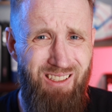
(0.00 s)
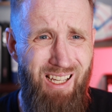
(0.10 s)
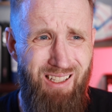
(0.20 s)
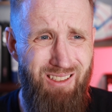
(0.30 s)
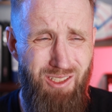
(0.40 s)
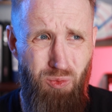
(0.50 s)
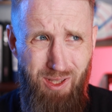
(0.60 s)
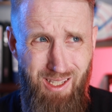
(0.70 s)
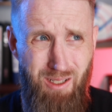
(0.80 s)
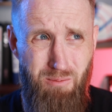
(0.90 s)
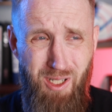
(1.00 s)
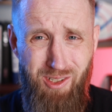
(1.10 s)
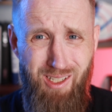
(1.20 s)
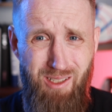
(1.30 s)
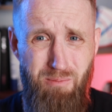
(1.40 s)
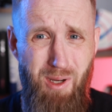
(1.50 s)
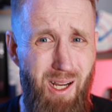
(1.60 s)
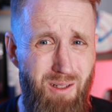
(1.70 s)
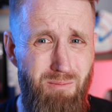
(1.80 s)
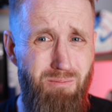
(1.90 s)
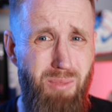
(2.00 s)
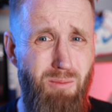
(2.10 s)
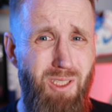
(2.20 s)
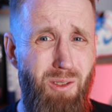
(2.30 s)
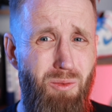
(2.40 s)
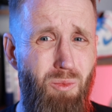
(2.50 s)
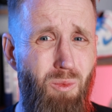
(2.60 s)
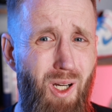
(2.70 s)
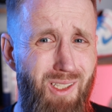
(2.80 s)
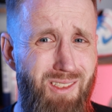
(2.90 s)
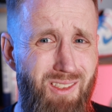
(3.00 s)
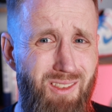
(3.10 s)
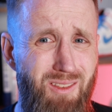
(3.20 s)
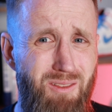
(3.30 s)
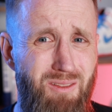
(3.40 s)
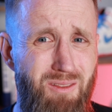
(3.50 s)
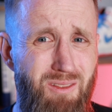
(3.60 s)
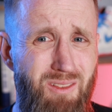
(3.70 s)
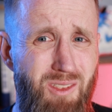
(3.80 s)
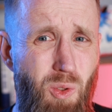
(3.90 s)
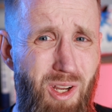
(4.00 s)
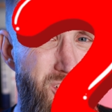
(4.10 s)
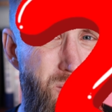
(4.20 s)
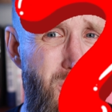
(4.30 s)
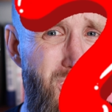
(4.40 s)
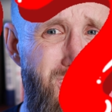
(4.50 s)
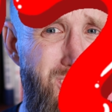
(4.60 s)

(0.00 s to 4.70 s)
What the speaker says: that's what the American buying public wants? Question mark?